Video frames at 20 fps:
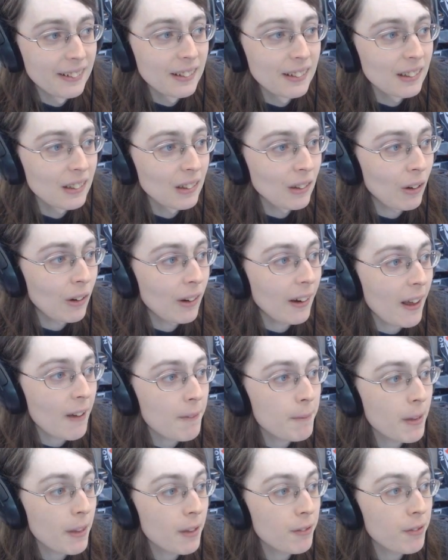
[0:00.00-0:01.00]
Lord have
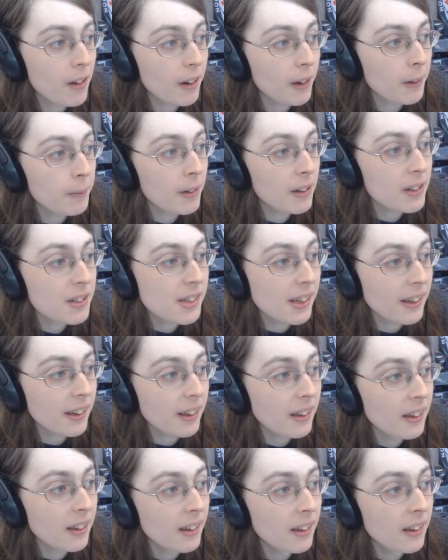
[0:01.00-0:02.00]
motherfucking
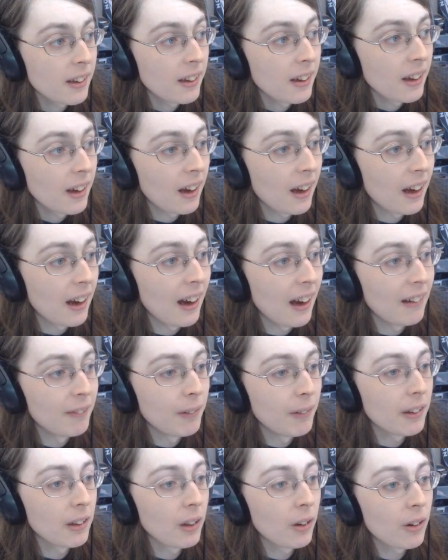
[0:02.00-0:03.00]
mercy. Um,
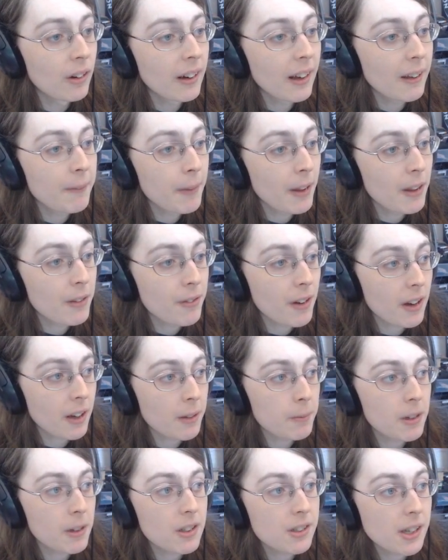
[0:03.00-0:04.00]
Lord have
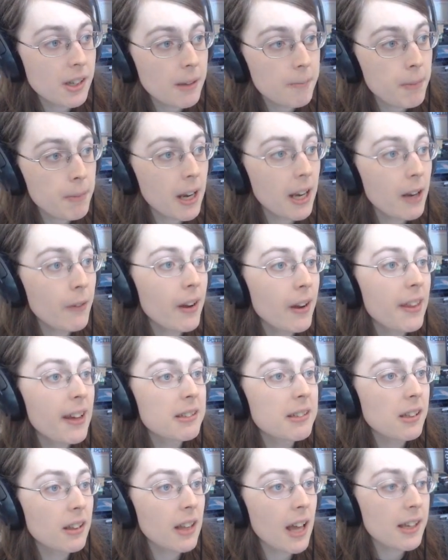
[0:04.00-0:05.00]
motherfucking mercy. But anyway,
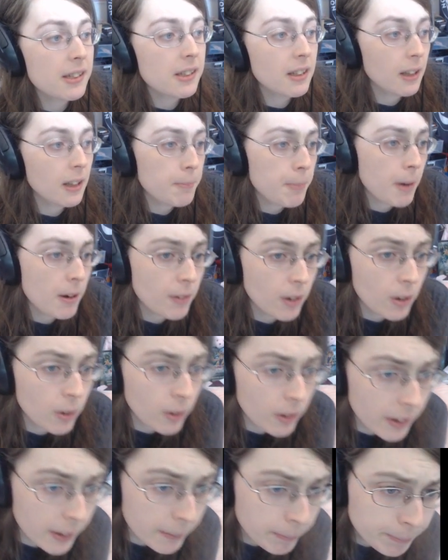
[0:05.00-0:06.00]
that's the last clip I
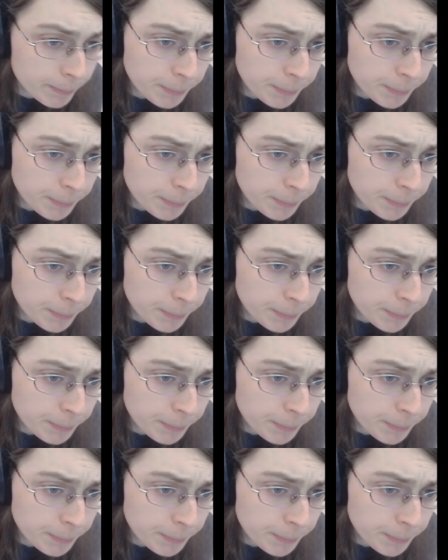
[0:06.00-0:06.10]
recorded.